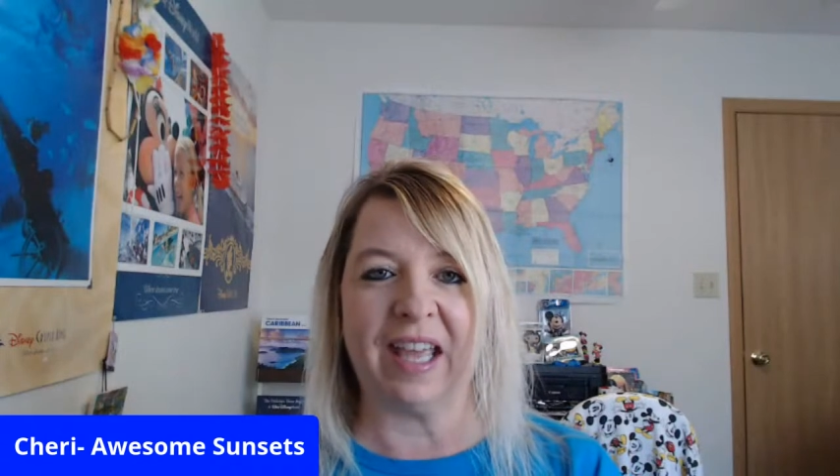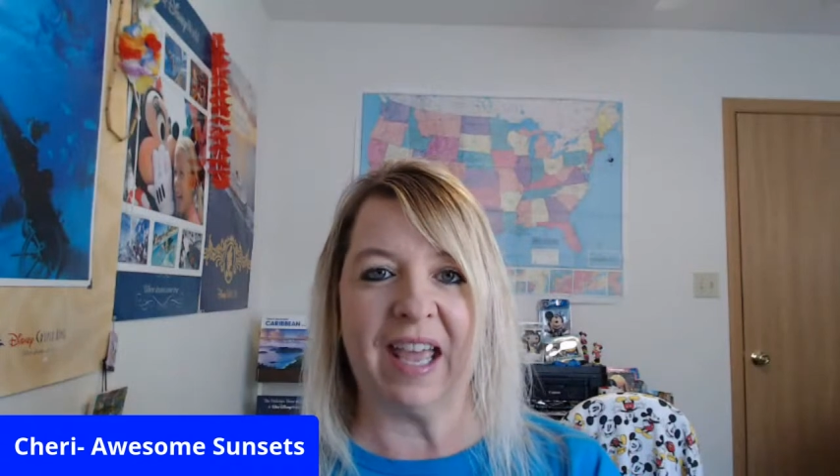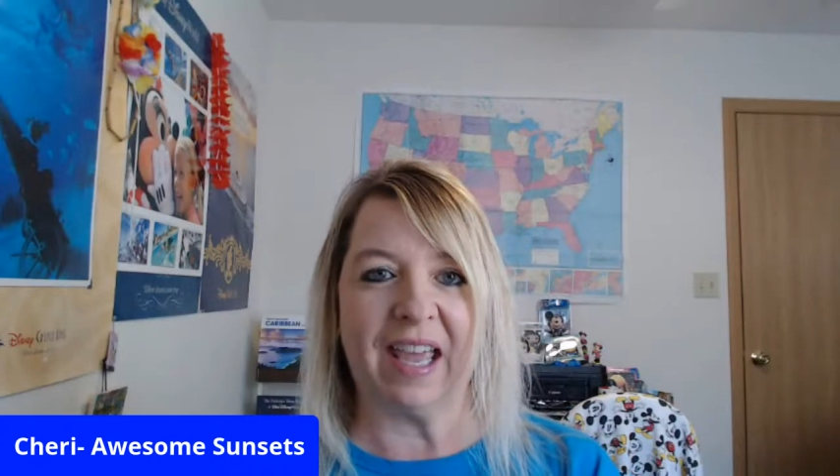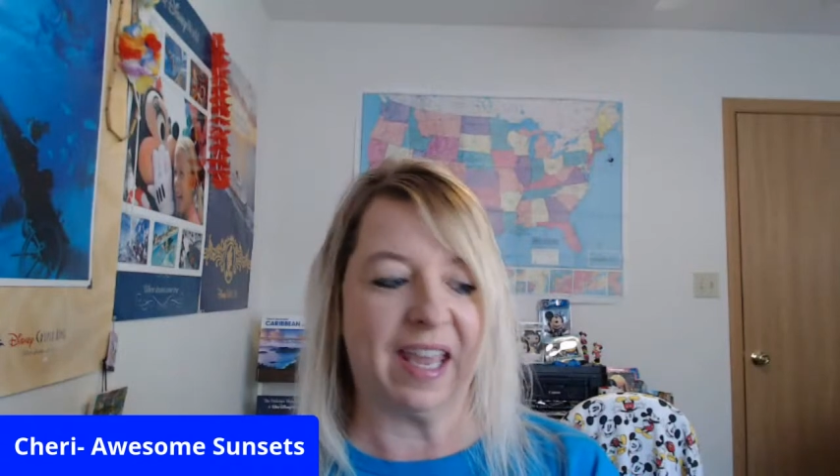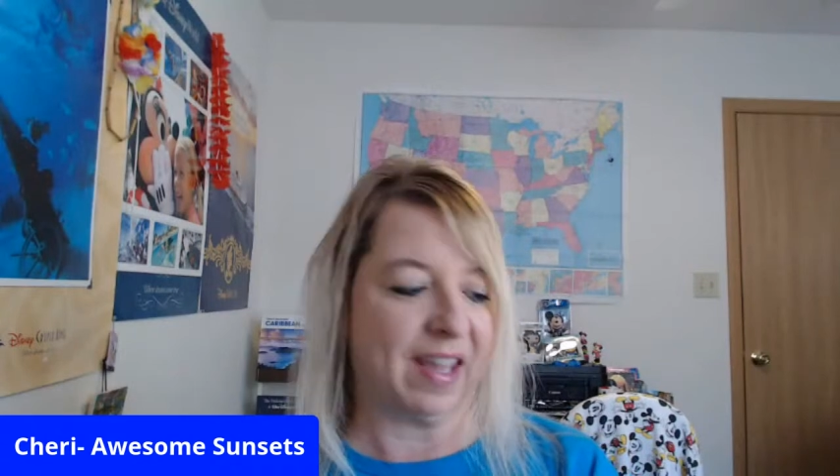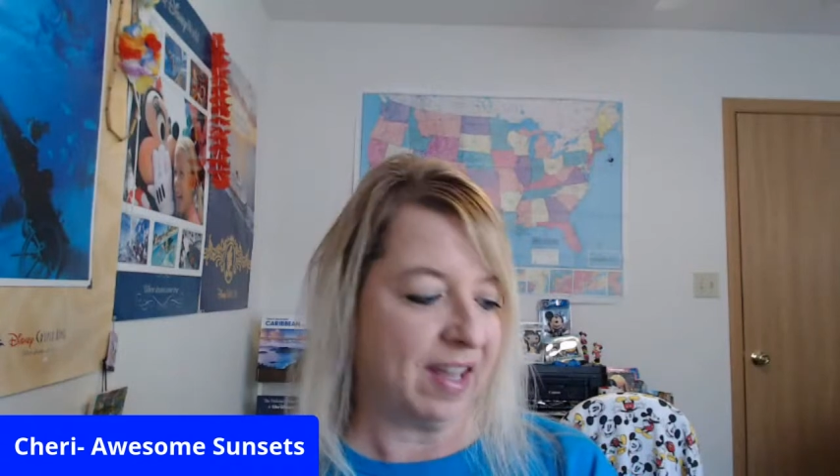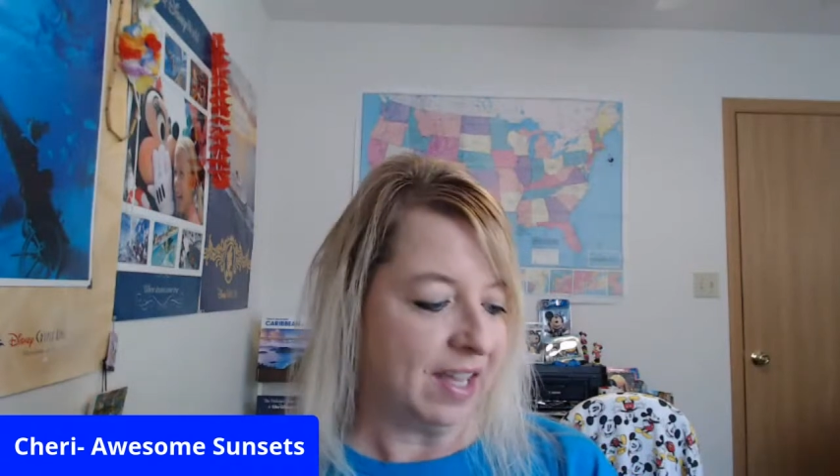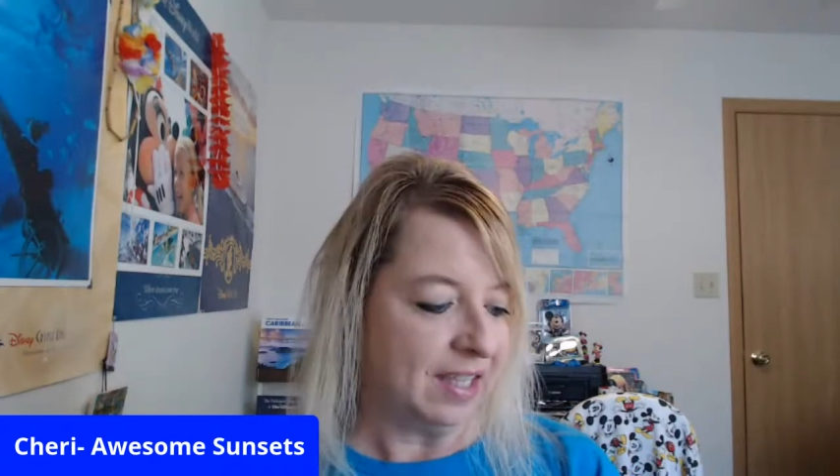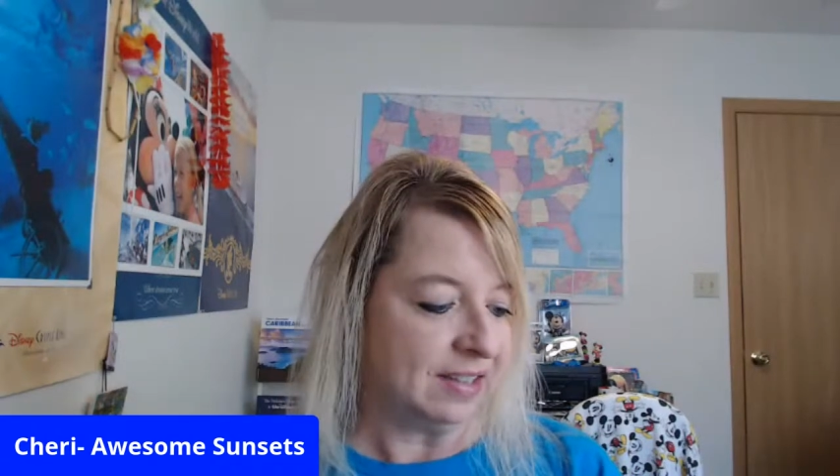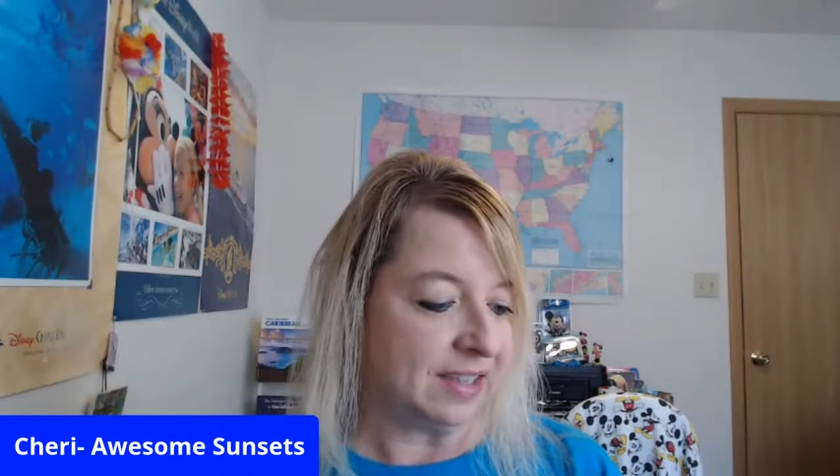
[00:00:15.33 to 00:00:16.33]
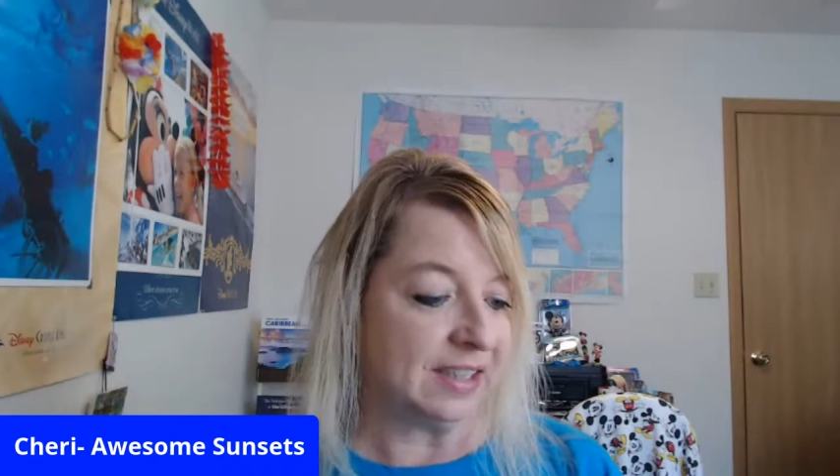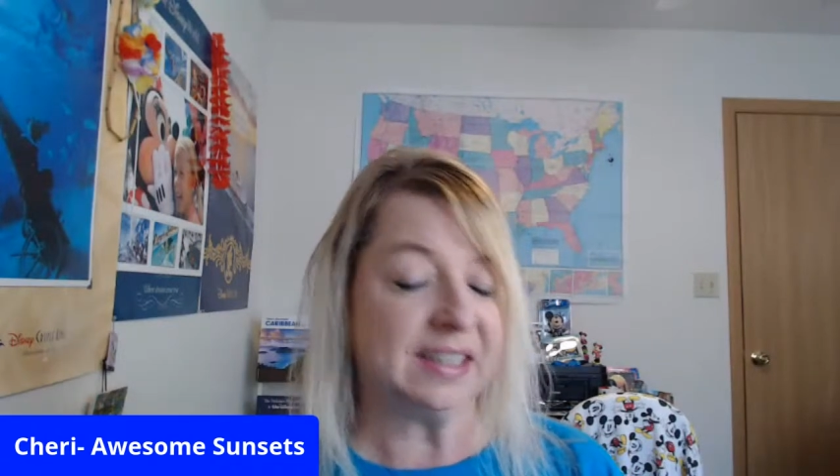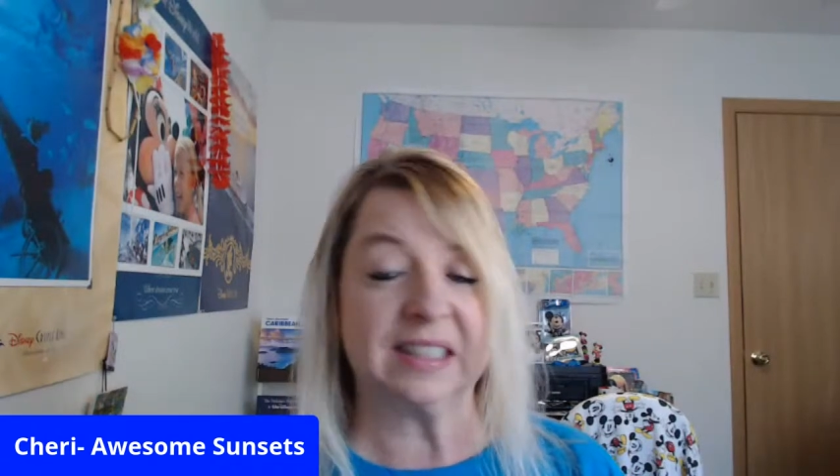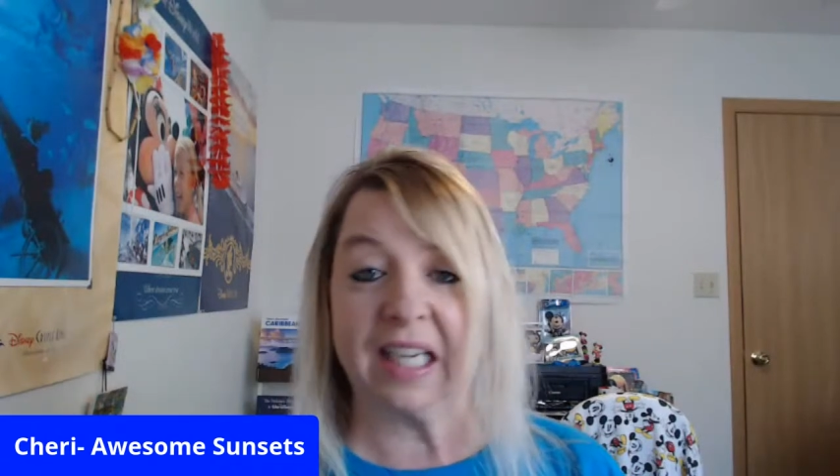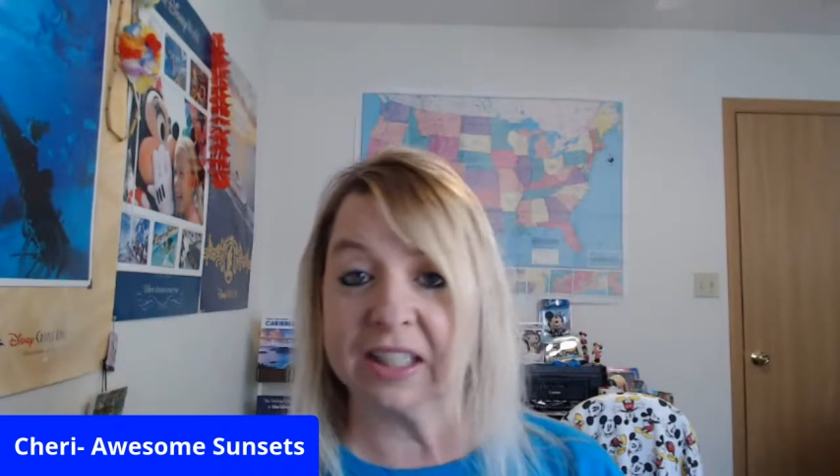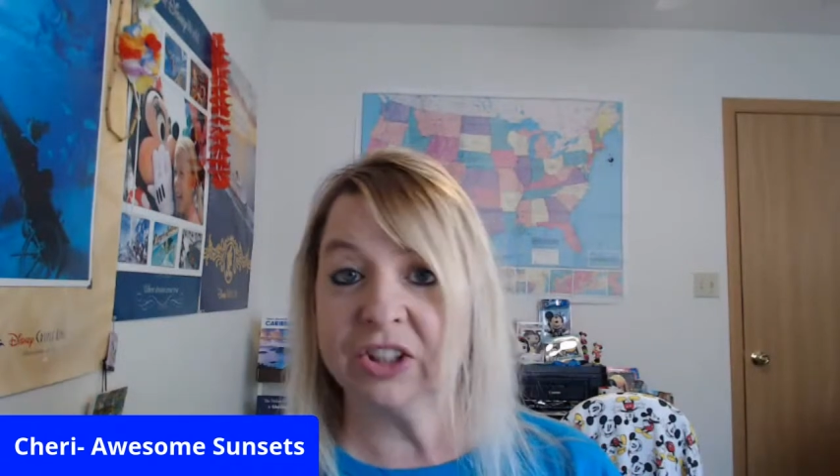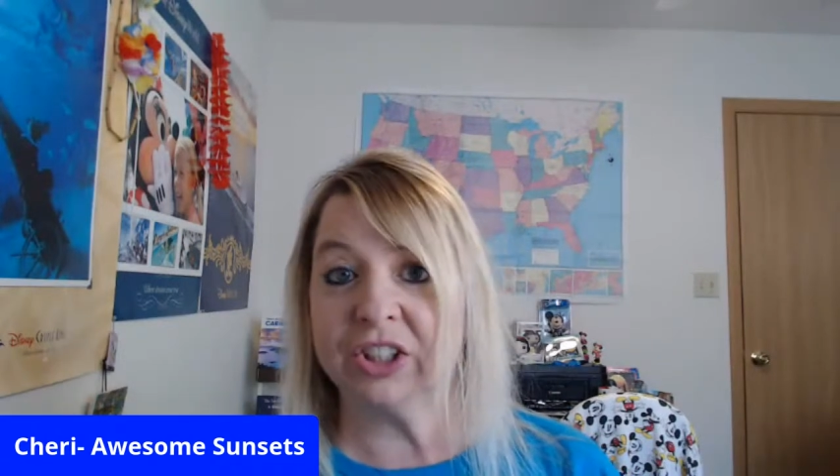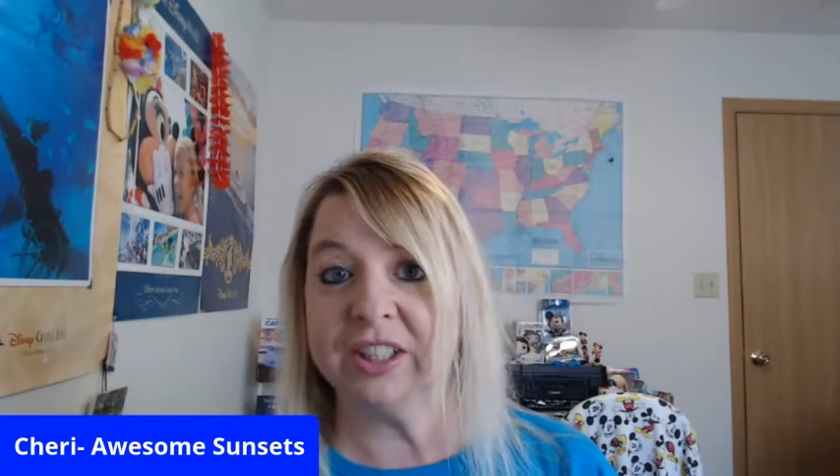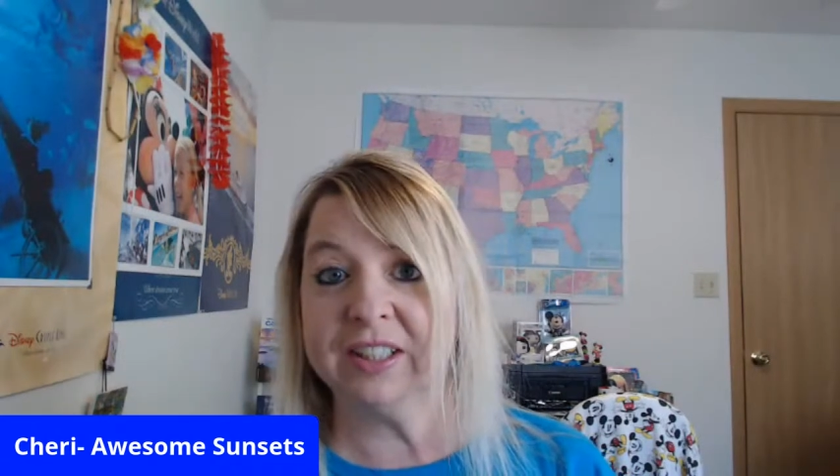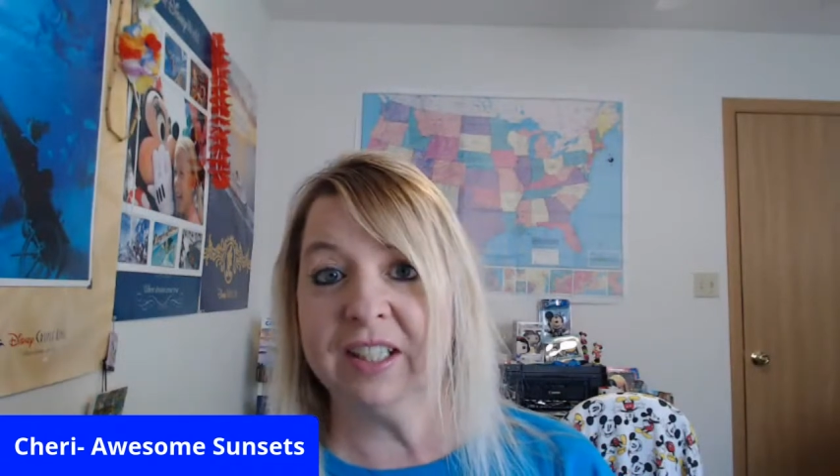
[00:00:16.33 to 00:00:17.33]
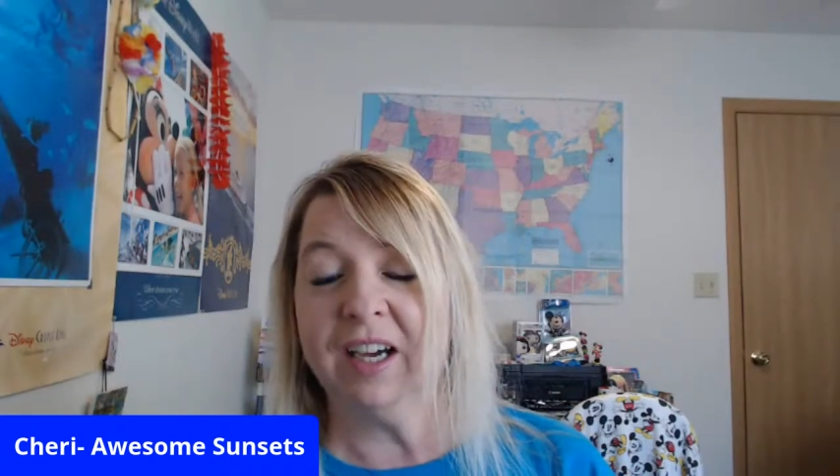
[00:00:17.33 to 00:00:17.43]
a discussion